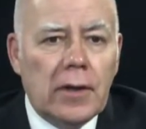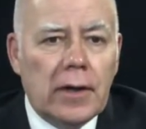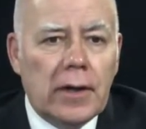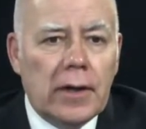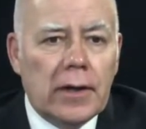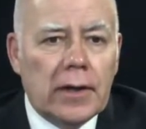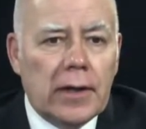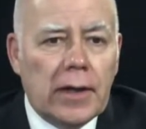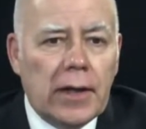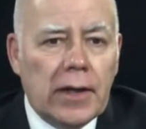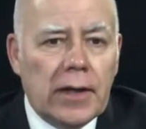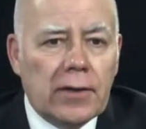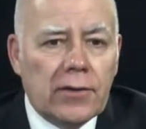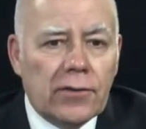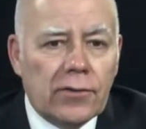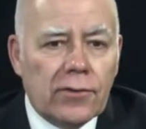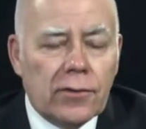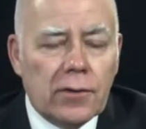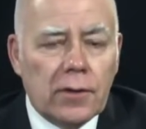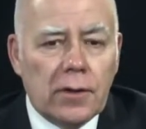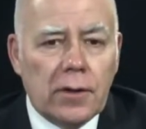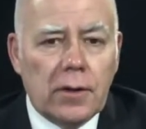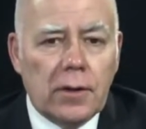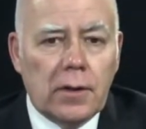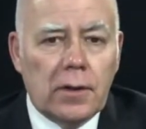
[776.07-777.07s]

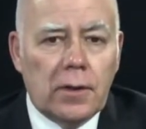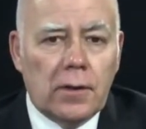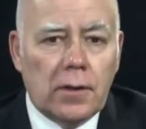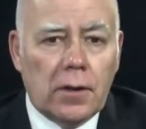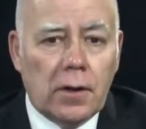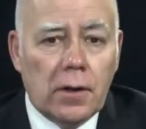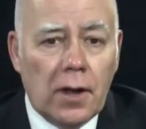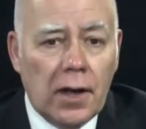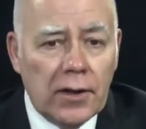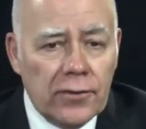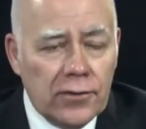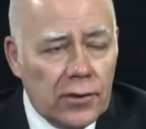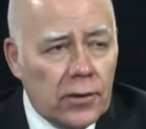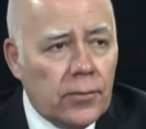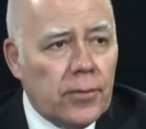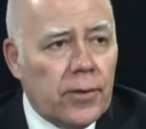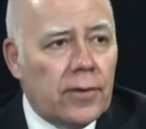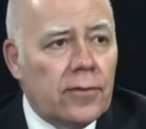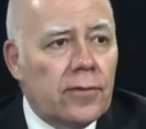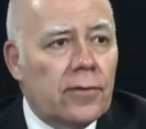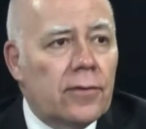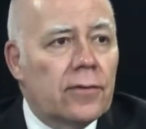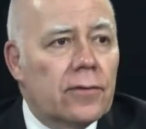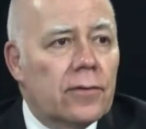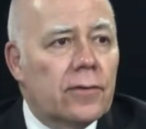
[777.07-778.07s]
against uh, the
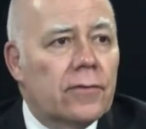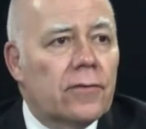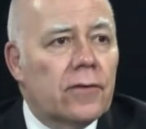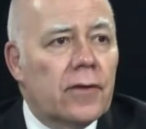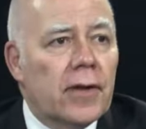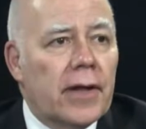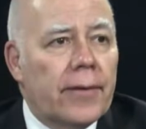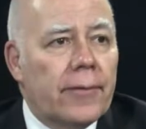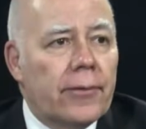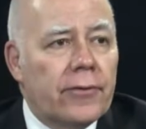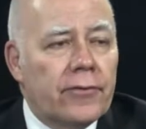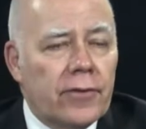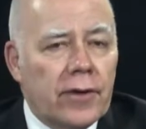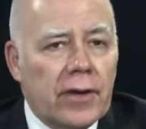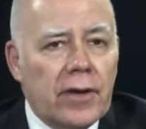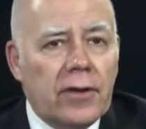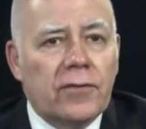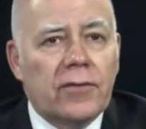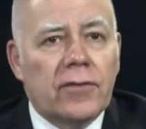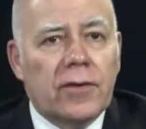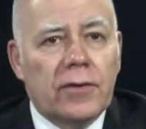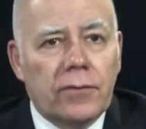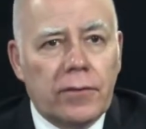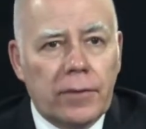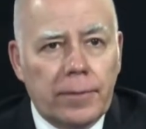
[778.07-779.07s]
consequences of climate
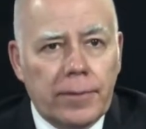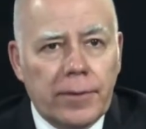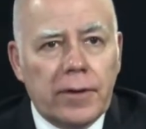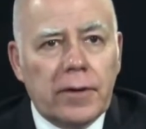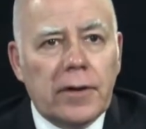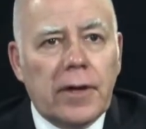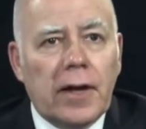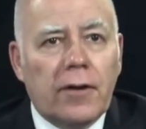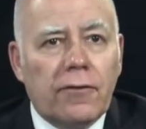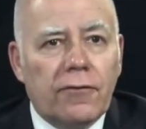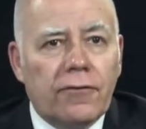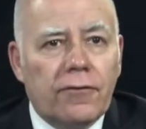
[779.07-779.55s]
change that we've been now